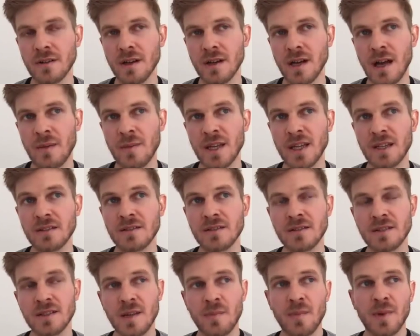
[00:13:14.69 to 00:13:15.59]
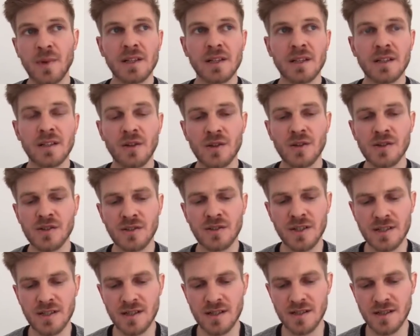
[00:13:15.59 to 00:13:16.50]
I mean, typically also
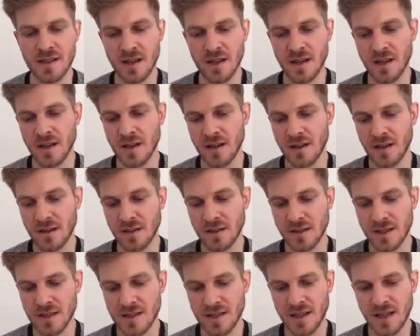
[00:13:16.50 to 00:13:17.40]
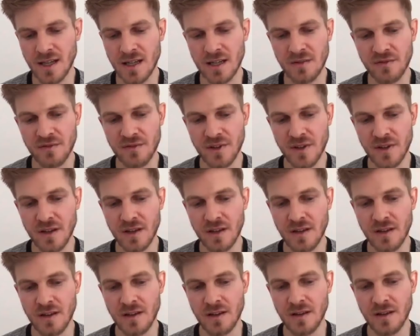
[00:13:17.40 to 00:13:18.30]
this kind of
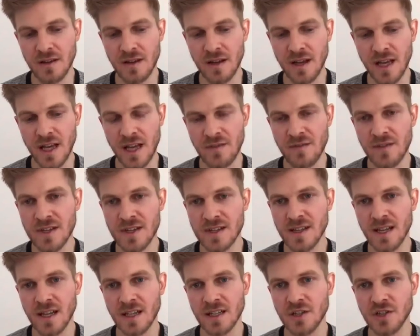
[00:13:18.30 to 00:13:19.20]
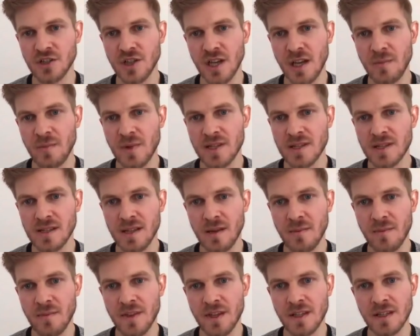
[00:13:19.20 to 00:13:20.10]
heavy-sided shape is
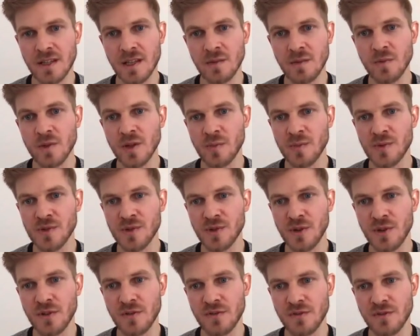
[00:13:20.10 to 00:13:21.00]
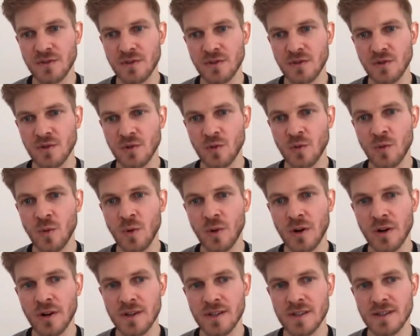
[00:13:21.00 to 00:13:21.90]
something that we observe
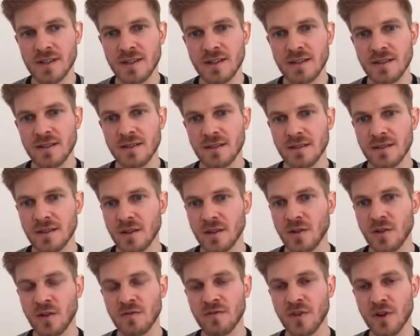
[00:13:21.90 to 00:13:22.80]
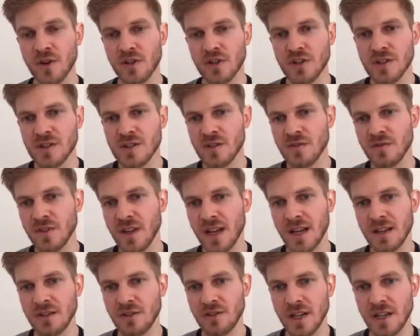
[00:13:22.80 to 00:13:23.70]
towards the convergence of
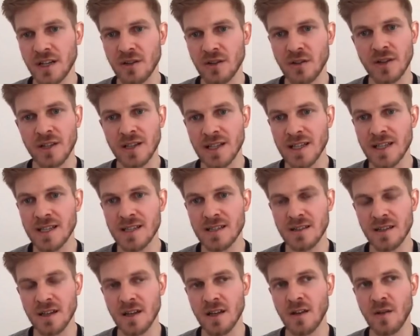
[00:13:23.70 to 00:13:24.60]
GAN training, or at least